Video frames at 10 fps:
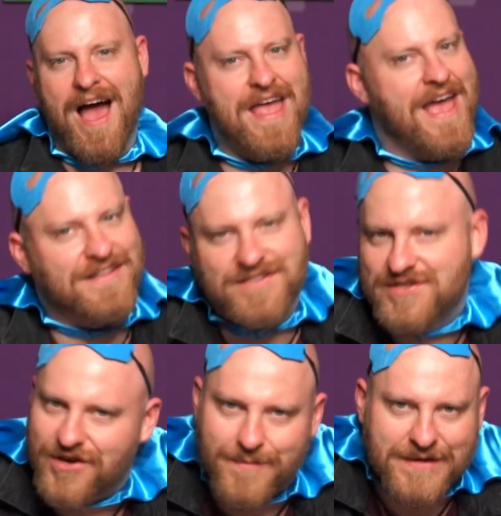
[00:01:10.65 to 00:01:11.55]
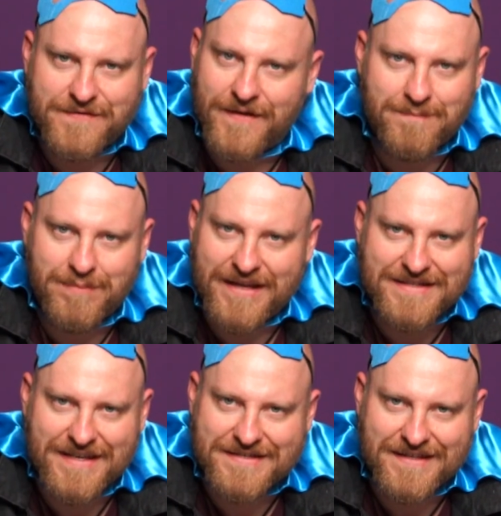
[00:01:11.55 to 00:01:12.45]
I had so much fun
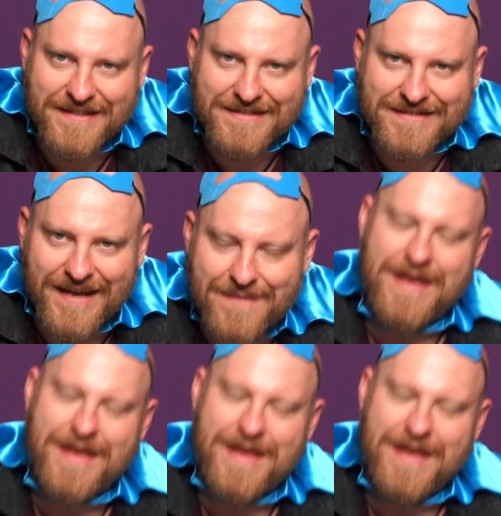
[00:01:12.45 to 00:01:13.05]
playtesting this game,